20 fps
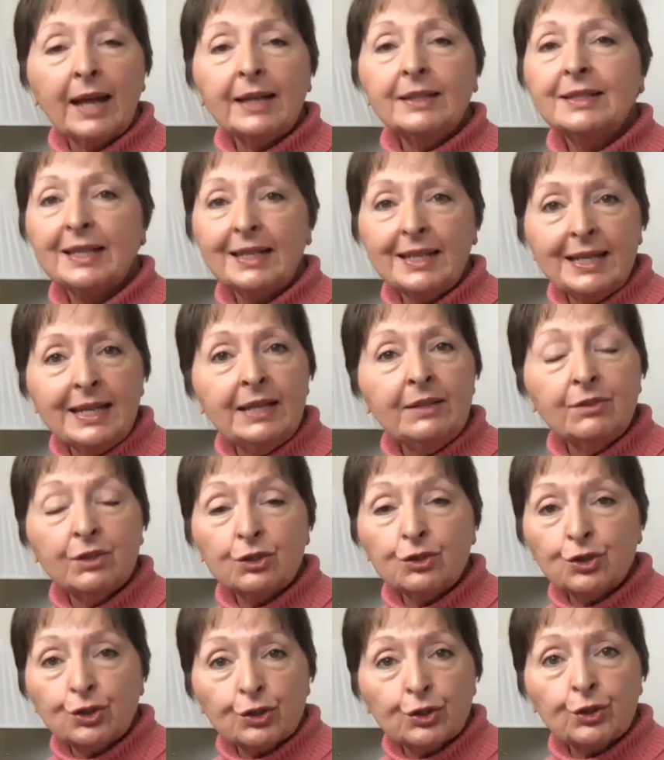to eat the
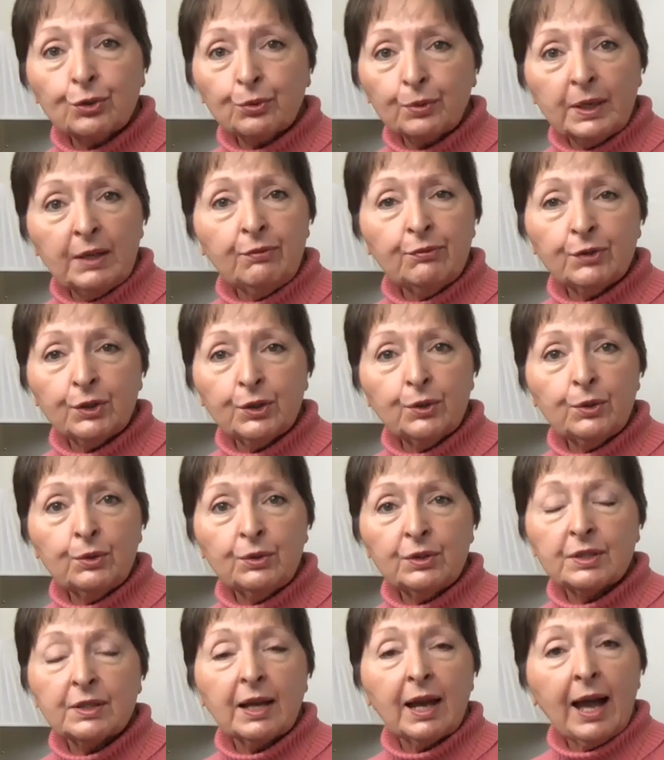sugary
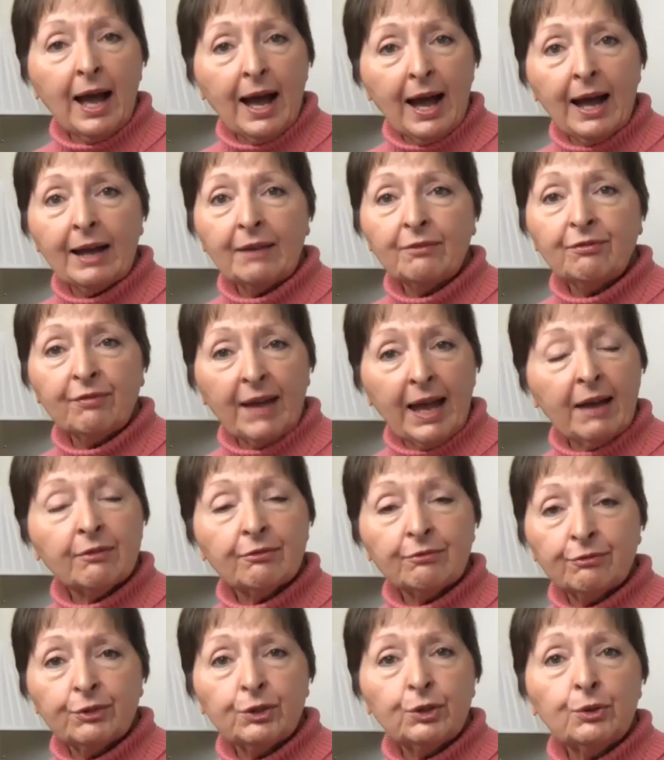foods, the high
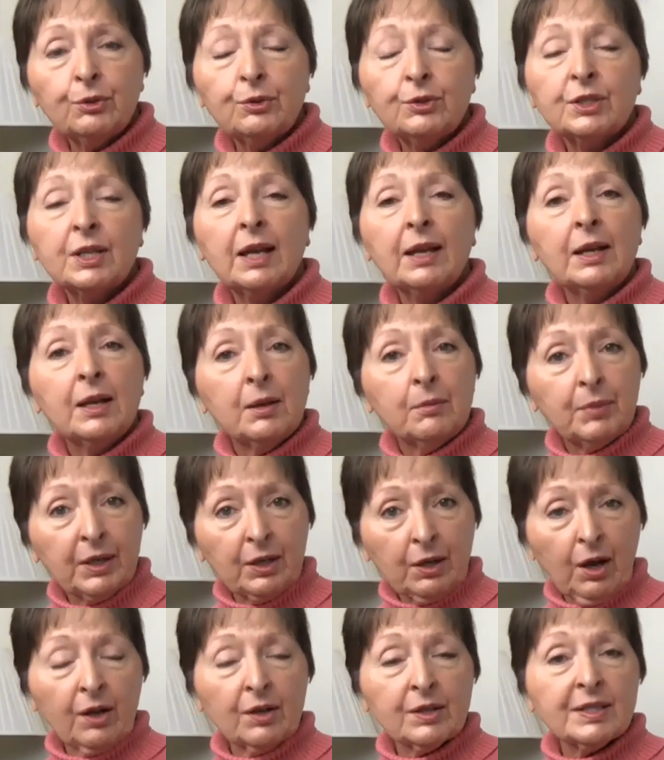fat foods,
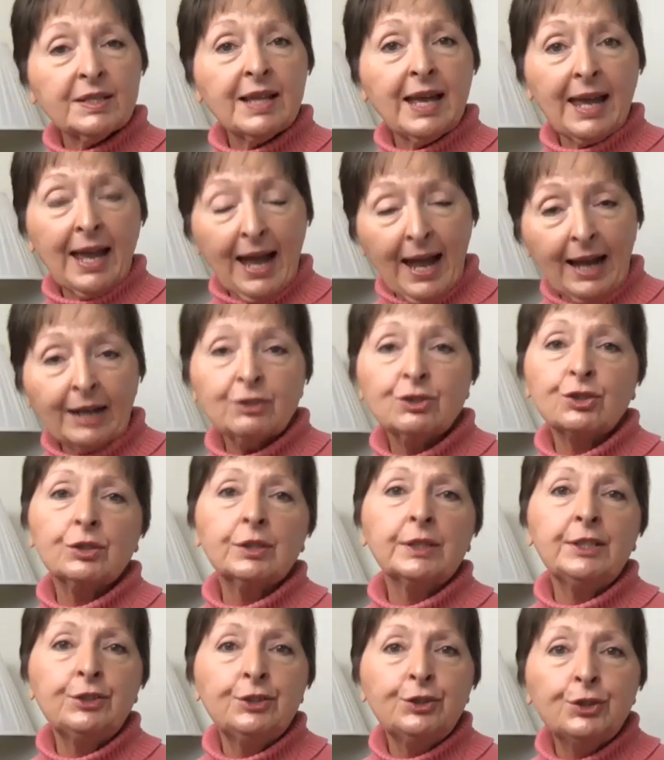because they
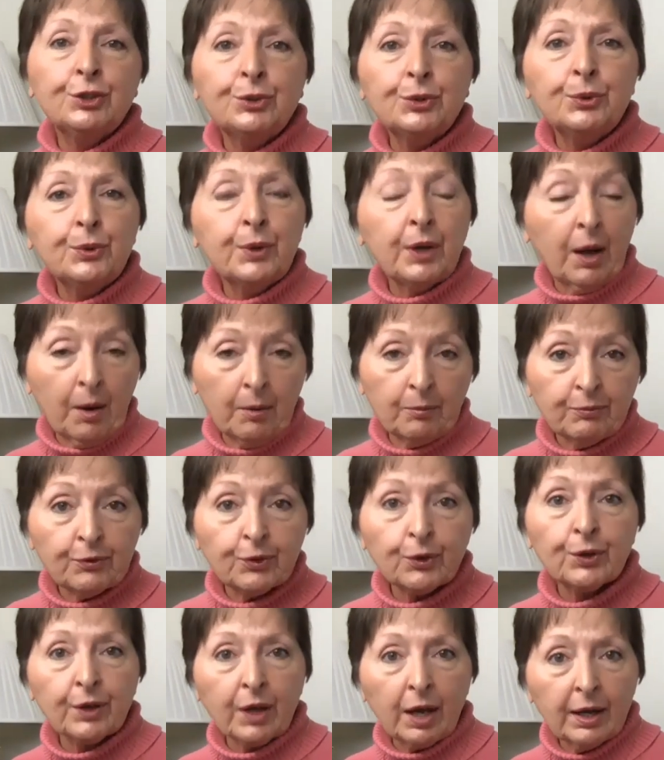actually do
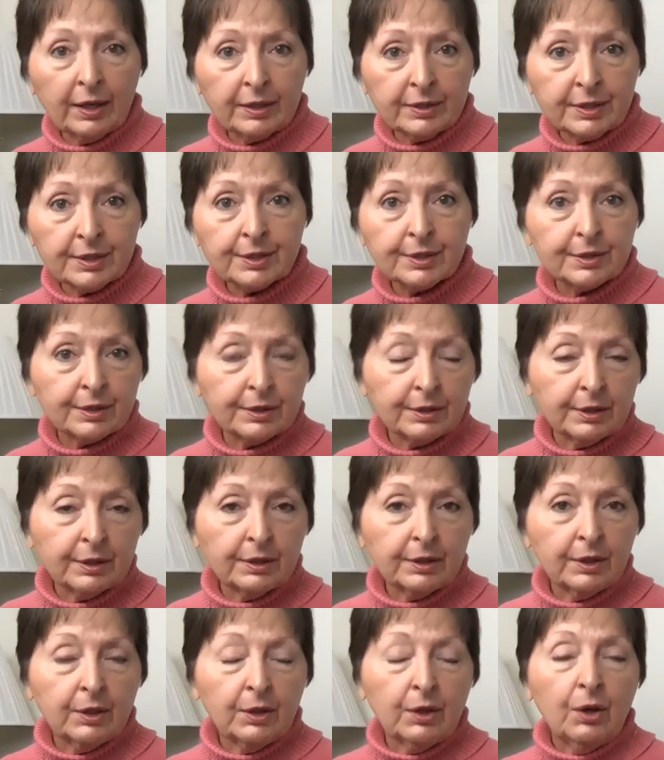comfort us.
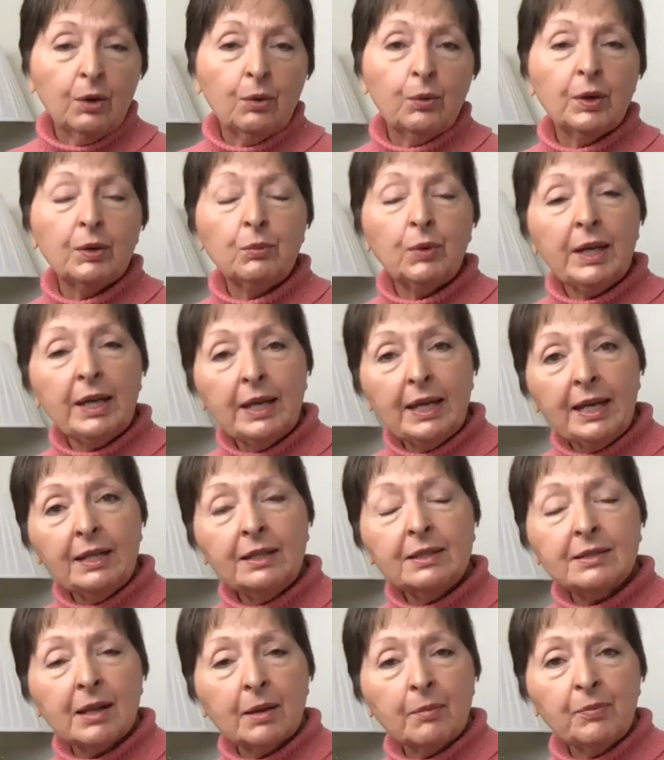When we eat
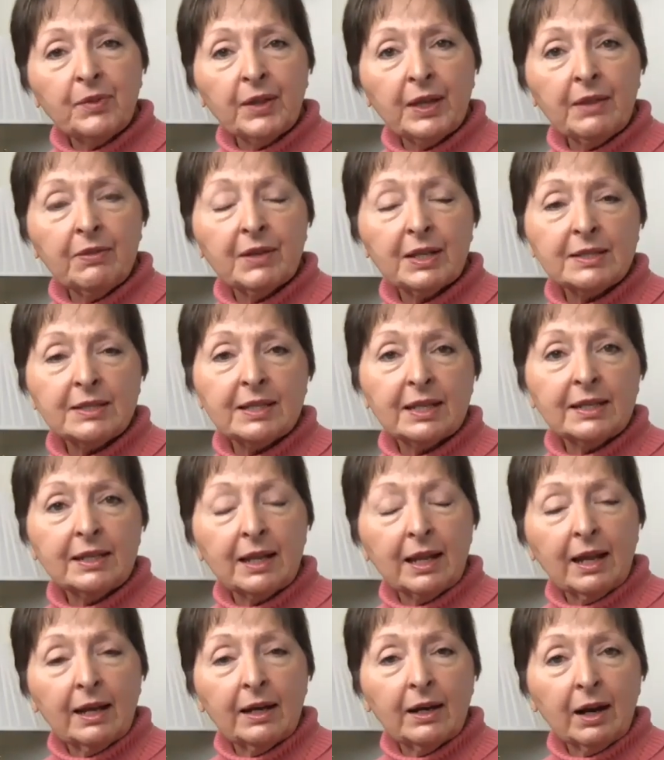something that's
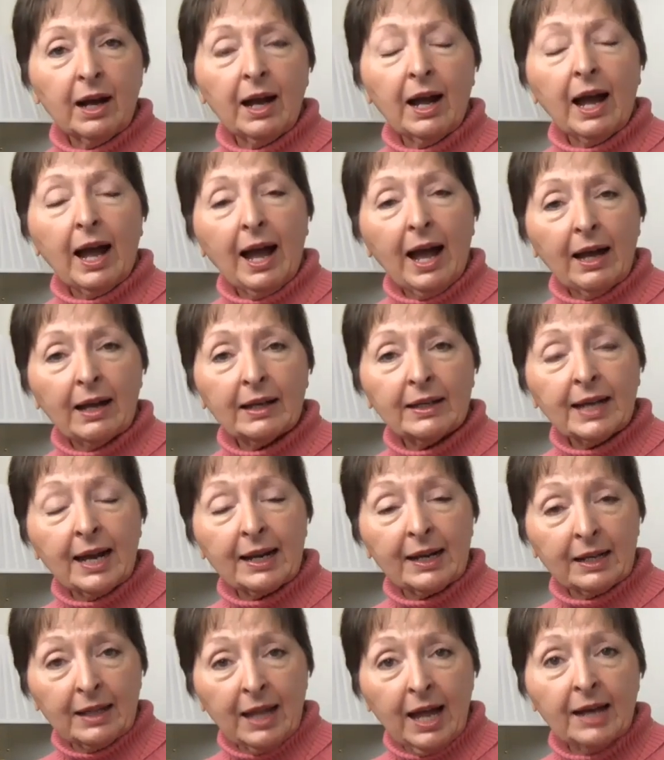got
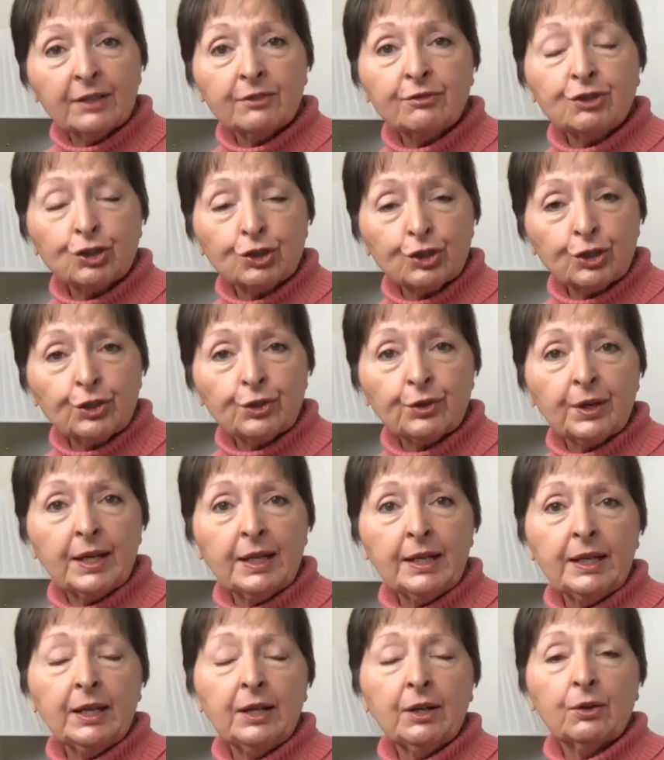a lot of sugar
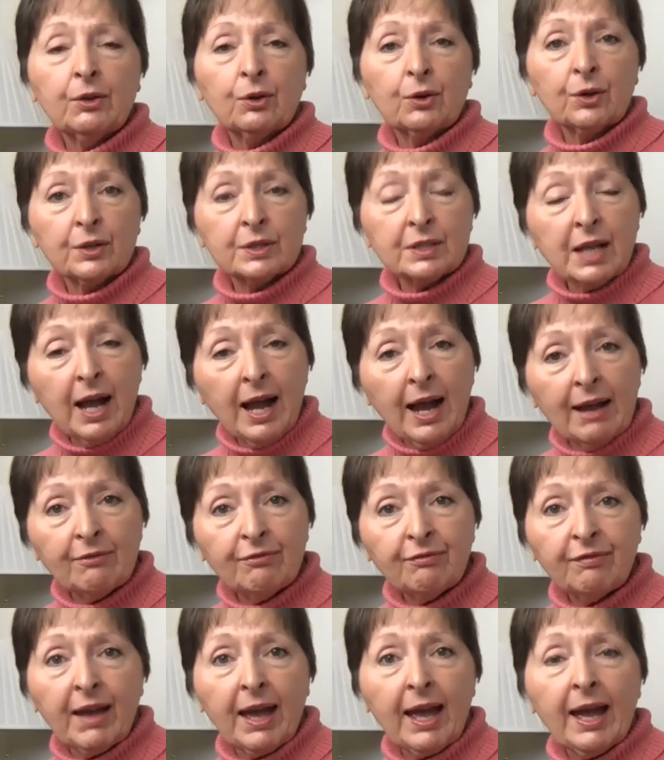in it or is high
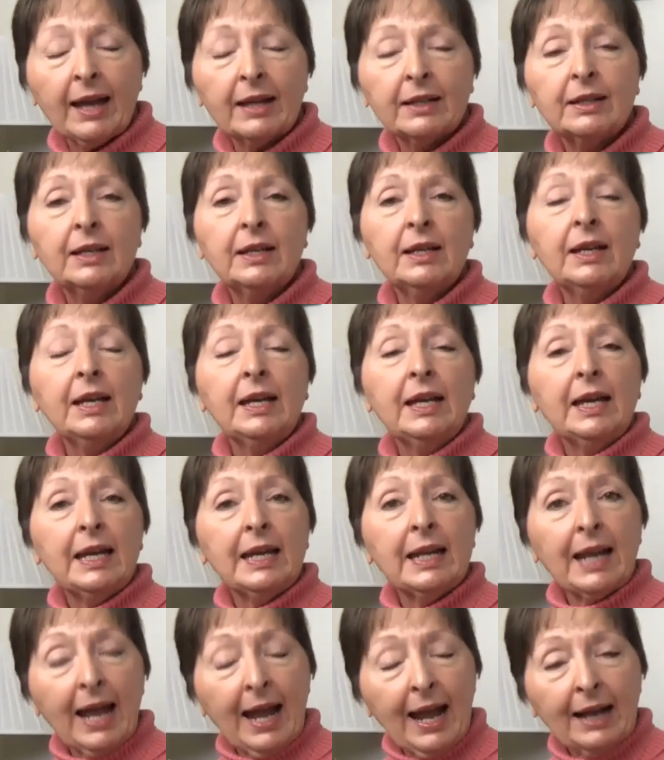fat,
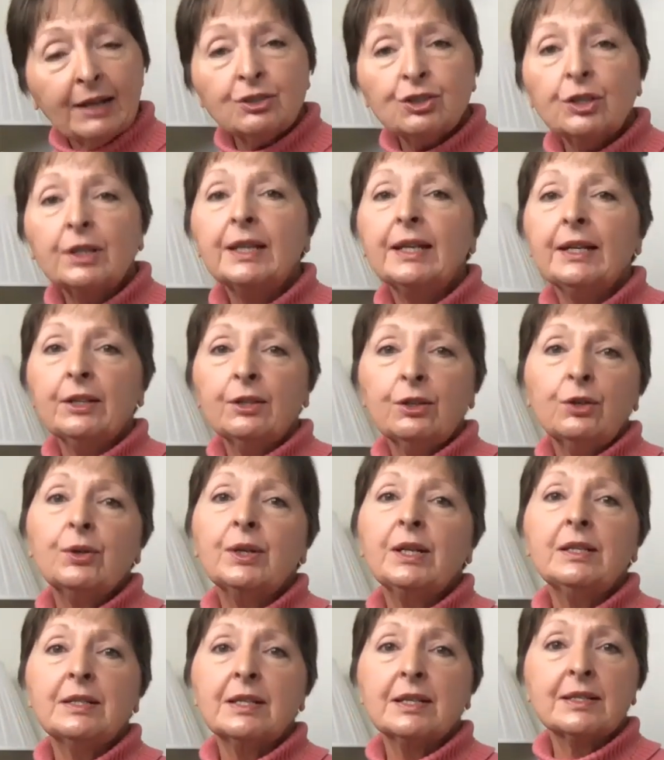it actually
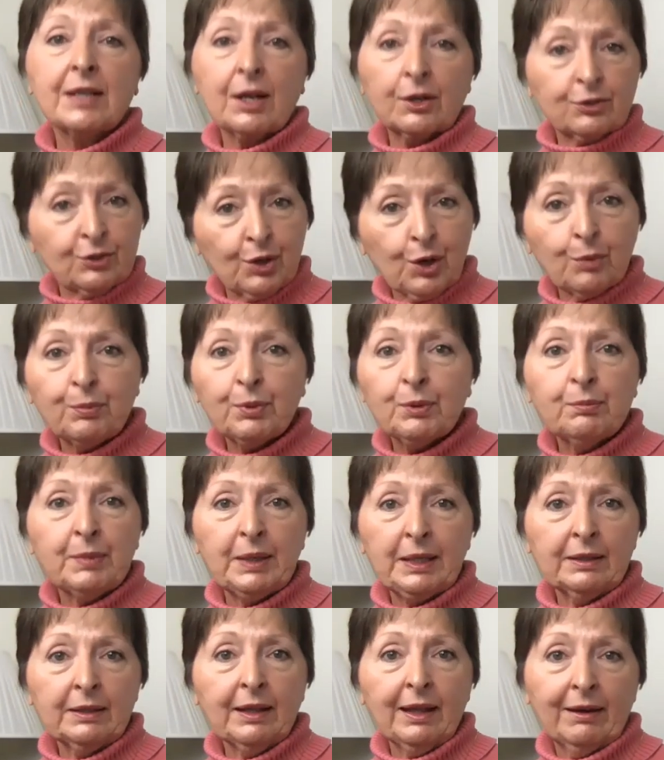increases our
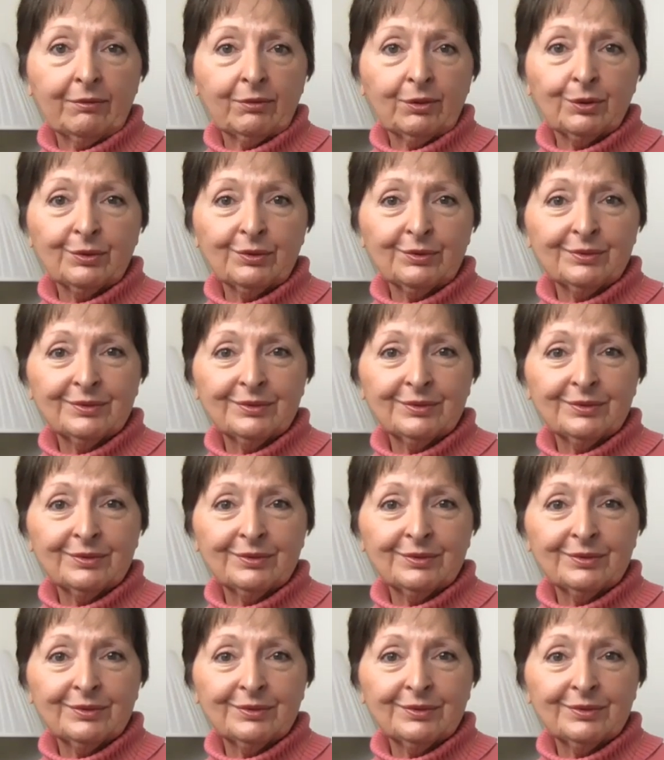dopamine level.